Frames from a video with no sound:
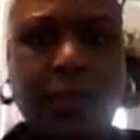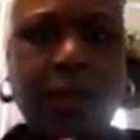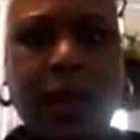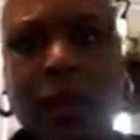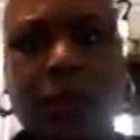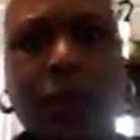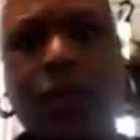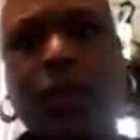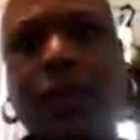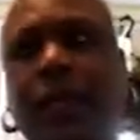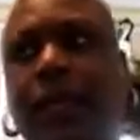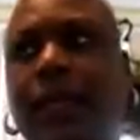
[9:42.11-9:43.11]
then I
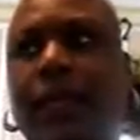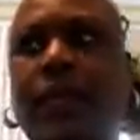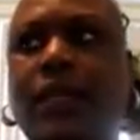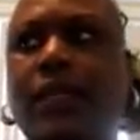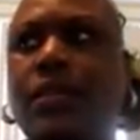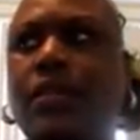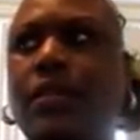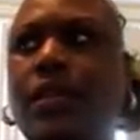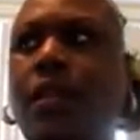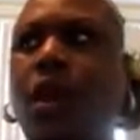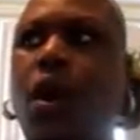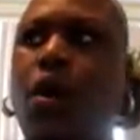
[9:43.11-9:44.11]
roll it, and it
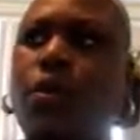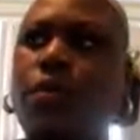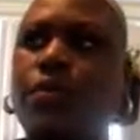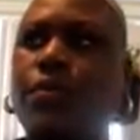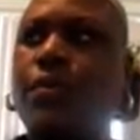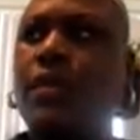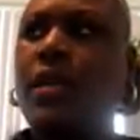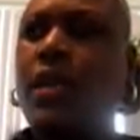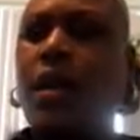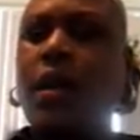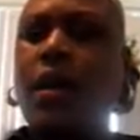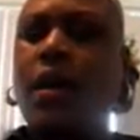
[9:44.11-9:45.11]
holds.
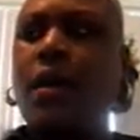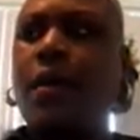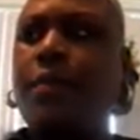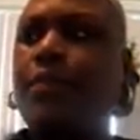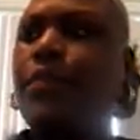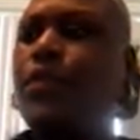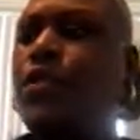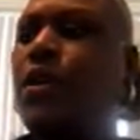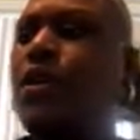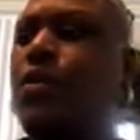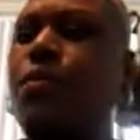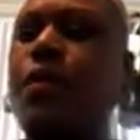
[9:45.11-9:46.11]

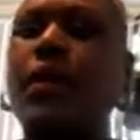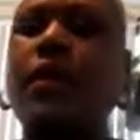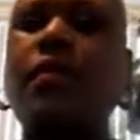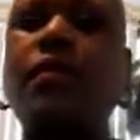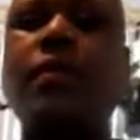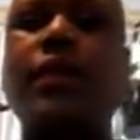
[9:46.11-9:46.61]
Show you one other